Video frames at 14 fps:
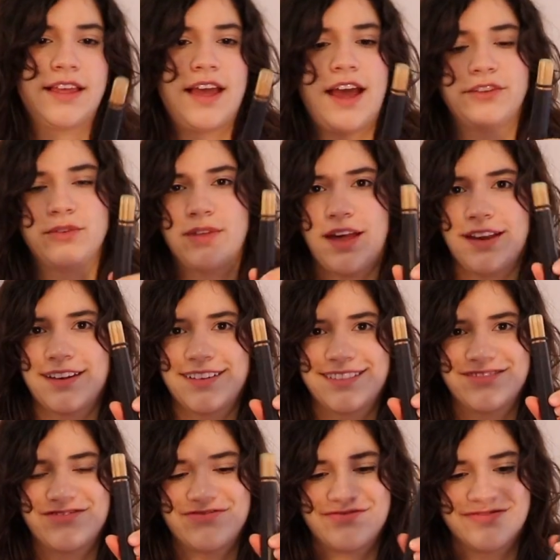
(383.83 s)
I do that.
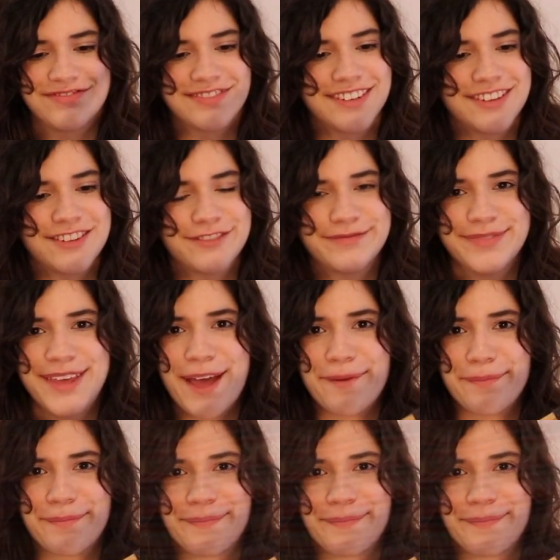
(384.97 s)
Yeah.